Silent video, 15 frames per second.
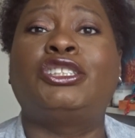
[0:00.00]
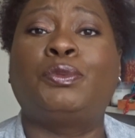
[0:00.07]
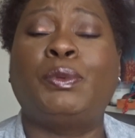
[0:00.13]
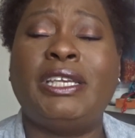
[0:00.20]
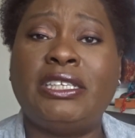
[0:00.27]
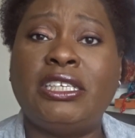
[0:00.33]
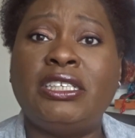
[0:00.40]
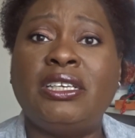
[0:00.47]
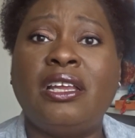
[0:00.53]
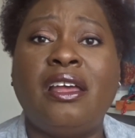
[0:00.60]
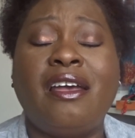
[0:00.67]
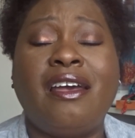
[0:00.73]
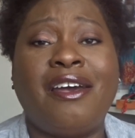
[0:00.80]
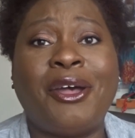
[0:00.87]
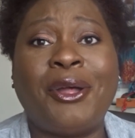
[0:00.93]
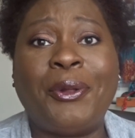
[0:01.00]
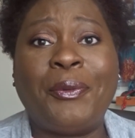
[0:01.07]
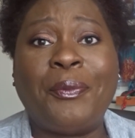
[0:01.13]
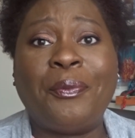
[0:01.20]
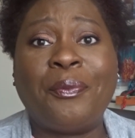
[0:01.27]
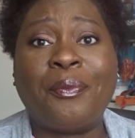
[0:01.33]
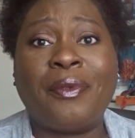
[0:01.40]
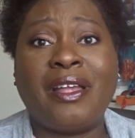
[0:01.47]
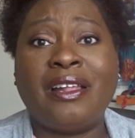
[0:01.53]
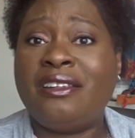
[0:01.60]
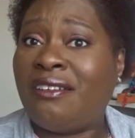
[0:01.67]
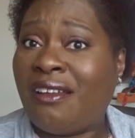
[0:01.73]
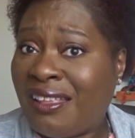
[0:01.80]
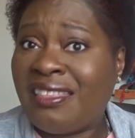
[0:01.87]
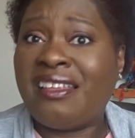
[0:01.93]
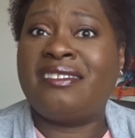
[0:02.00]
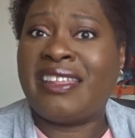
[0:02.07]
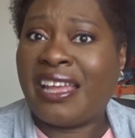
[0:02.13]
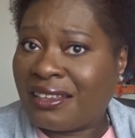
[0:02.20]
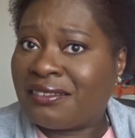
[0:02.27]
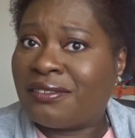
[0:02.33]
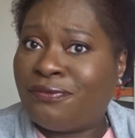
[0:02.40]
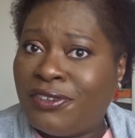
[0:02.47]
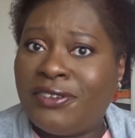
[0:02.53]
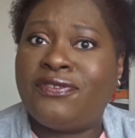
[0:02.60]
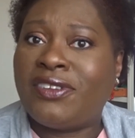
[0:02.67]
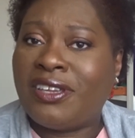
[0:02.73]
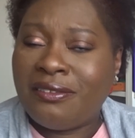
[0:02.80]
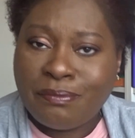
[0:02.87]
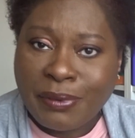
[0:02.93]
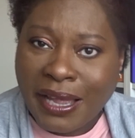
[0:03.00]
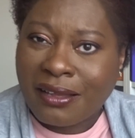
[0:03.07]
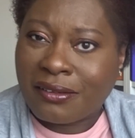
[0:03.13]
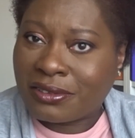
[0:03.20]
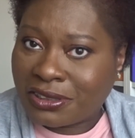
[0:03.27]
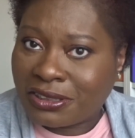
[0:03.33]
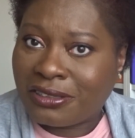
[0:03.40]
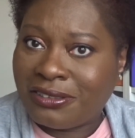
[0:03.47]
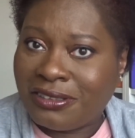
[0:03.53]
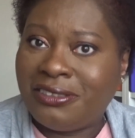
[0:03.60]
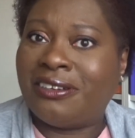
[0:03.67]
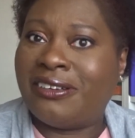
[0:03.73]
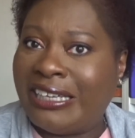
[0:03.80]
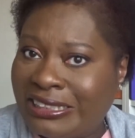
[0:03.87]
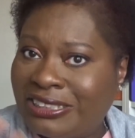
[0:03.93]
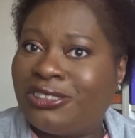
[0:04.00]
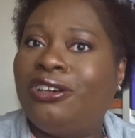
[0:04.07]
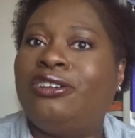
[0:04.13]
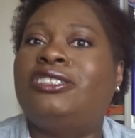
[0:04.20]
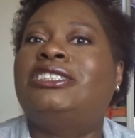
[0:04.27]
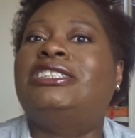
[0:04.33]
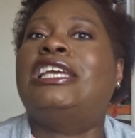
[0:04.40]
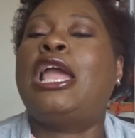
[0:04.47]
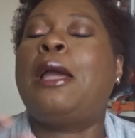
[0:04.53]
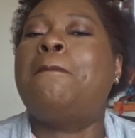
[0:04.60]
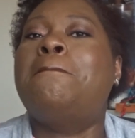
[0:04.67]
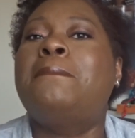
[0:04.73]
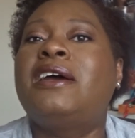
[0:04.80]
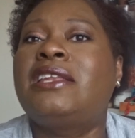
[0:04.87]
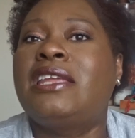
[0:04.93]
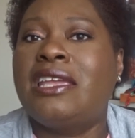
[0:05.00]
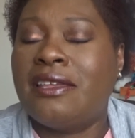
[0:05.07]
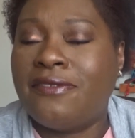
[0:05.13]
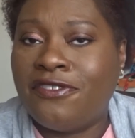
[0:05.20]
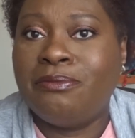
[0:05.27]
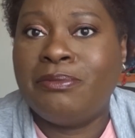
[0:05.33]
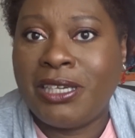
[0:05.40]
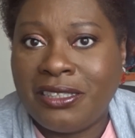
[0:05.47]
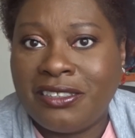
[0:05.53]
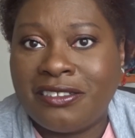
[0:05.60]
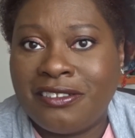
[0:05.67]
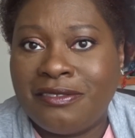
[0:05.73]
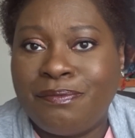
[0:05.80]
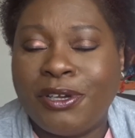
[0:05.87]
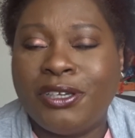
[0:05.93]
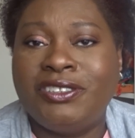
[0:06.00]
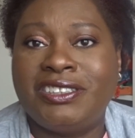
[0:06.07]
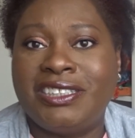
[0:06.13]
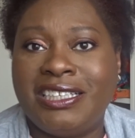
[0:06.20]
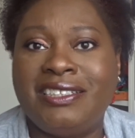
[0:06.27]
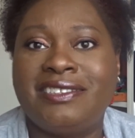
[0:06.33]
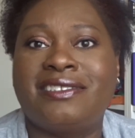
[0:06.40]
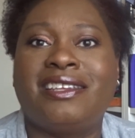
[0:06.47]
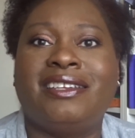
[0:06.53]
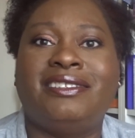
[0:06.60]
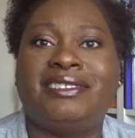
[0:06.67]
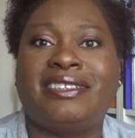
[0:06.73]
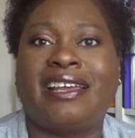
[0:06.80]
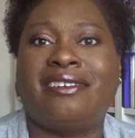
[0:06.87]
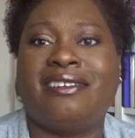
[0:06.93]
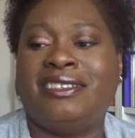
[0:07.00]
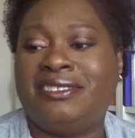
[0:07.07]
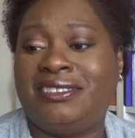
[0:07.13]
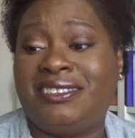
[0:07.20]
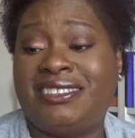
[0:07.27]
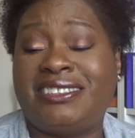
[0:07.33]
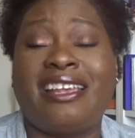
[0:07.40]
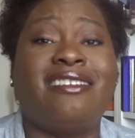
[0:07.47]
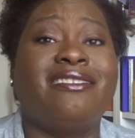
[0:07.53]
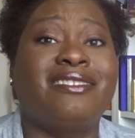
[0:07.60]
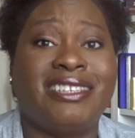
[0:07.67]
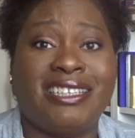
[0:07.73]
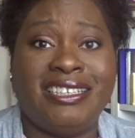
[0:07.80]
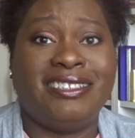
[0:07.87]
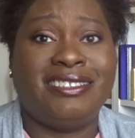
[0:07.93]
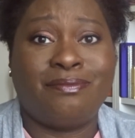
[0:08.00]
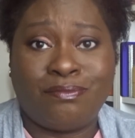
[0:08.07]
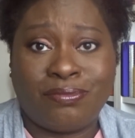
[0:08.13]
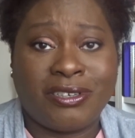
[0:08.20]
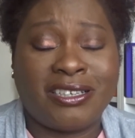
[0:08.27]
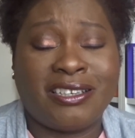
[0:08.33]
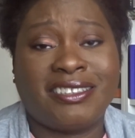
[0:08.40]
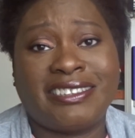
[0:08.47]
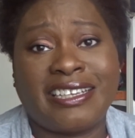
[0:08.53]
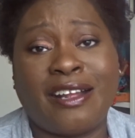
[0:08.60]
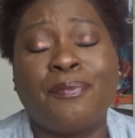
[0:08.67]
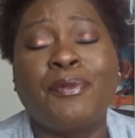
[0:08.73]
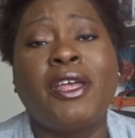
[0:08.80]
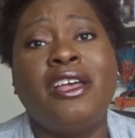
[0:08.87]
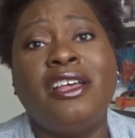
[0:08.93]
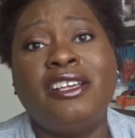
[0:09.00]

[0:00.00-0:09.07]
Sweden. And that's £15. So, you know, it's costing money for me to post these things out and to sell these products out.